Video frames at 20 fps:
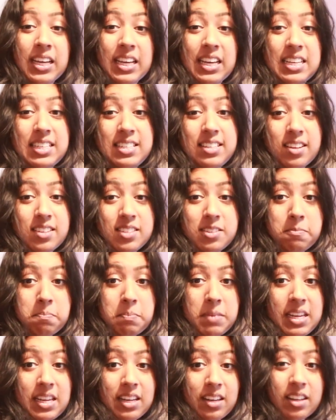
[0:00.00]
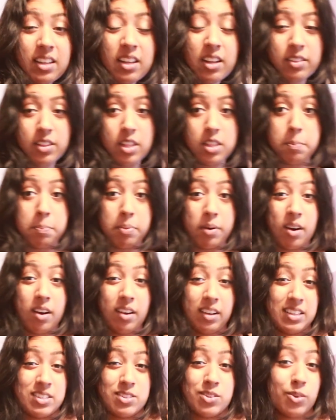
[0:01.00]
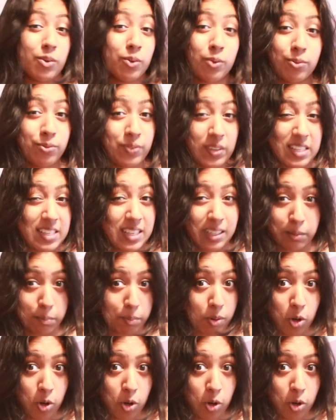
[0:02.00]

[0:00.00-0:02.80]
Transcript: It doesn't mean that the bra is not fitting